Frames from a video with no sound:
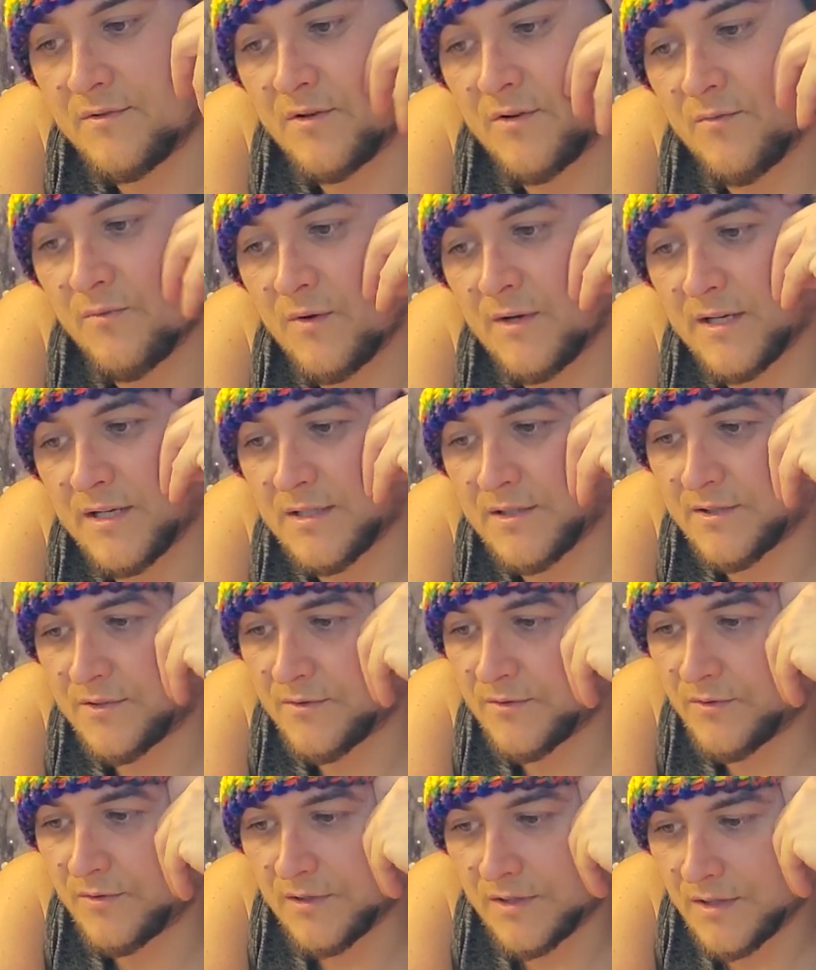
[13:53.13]
You're wanting
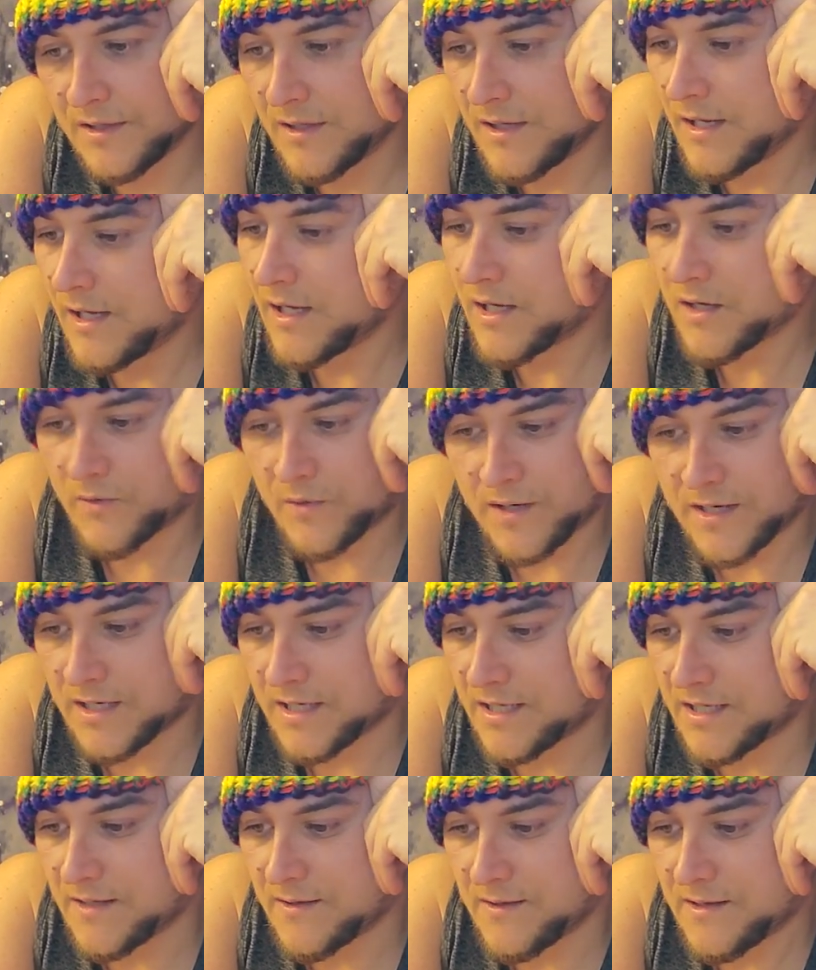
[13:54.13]
to
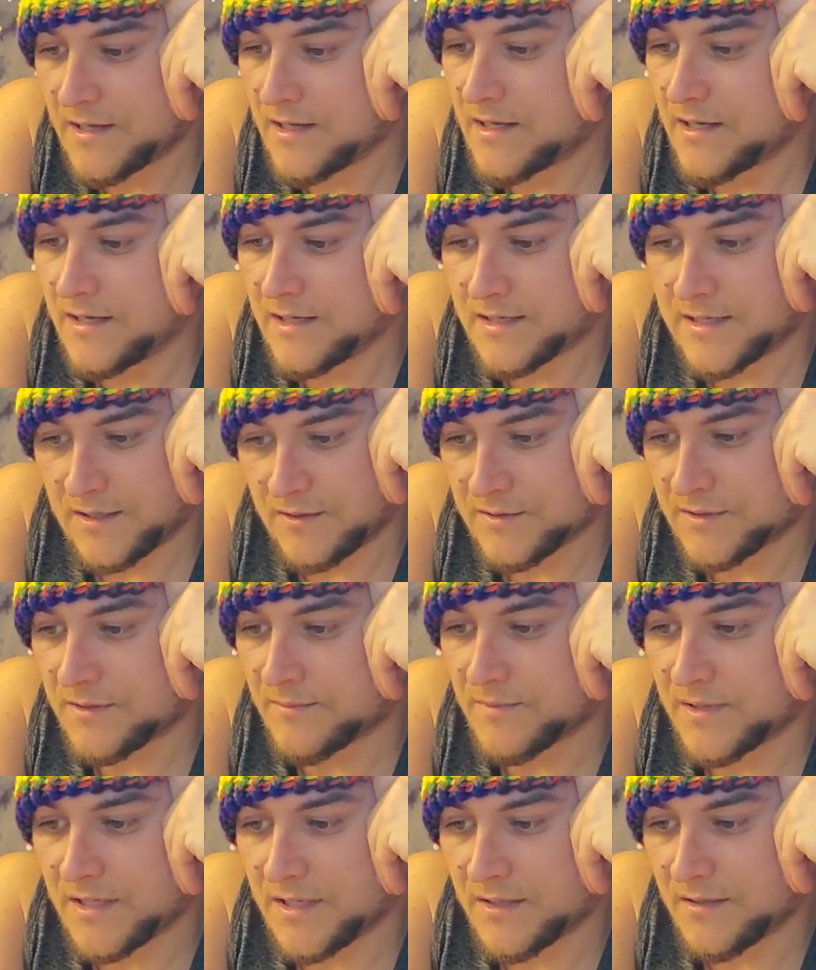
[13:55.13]
quickly tell
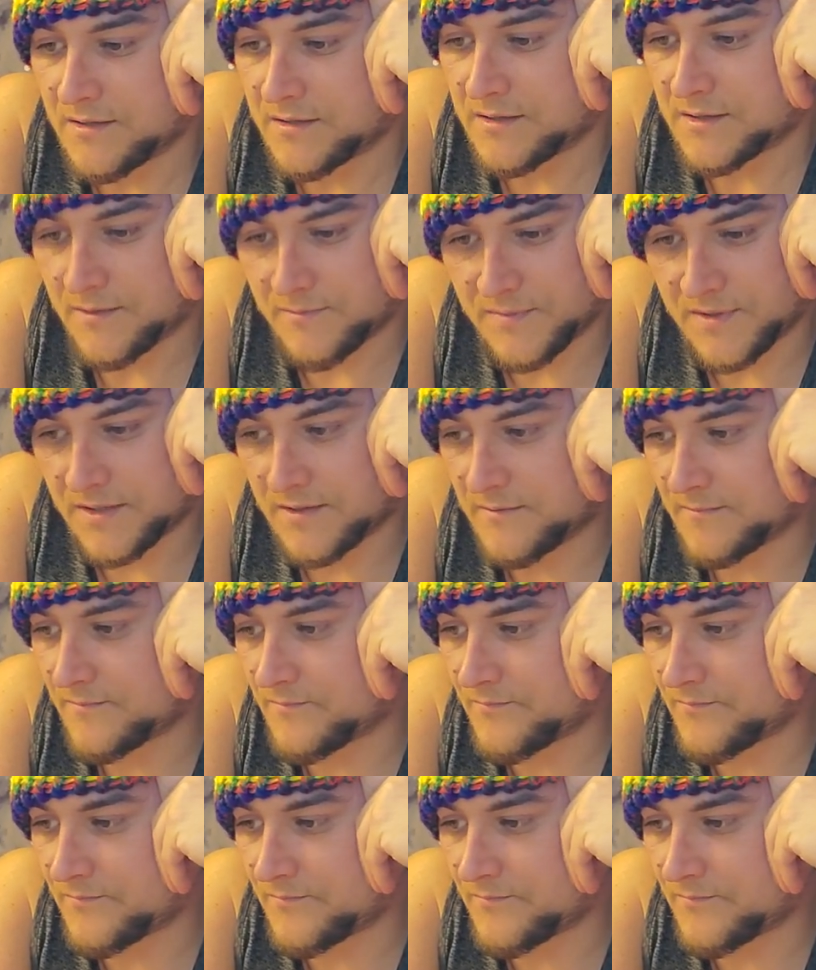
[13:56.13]
somebody something.